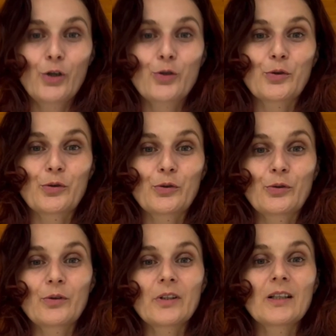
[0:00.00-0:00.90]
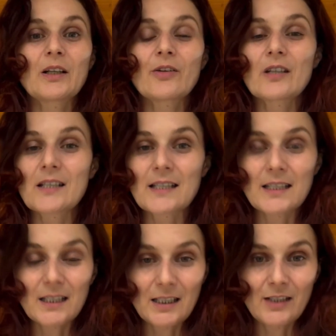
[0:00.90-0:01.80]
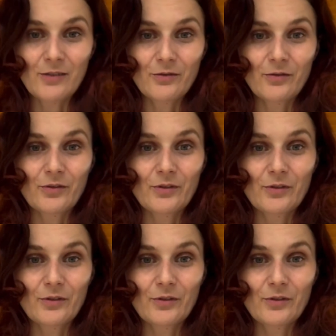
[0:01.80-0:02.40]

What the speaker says: to receive,